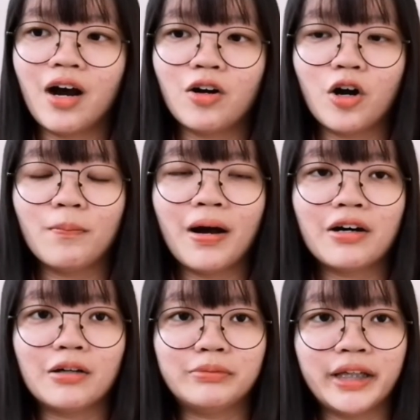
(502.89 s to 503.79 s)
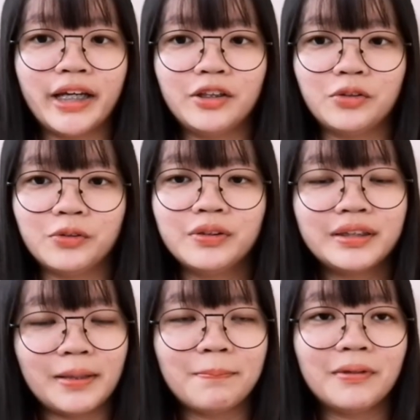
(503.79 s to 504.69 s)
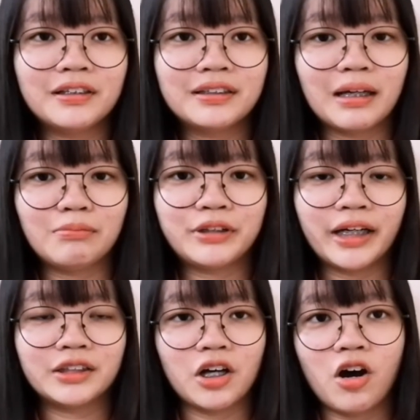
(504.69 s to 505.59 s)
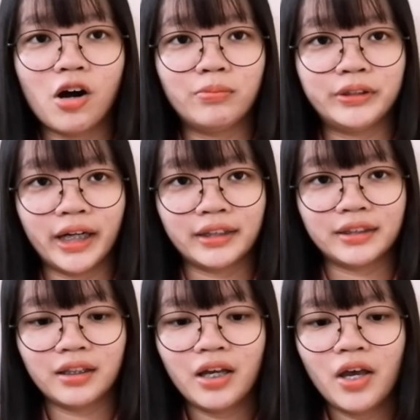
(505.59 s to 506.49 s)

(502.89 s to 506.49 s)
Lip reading: or compound object into simple subjects or objects,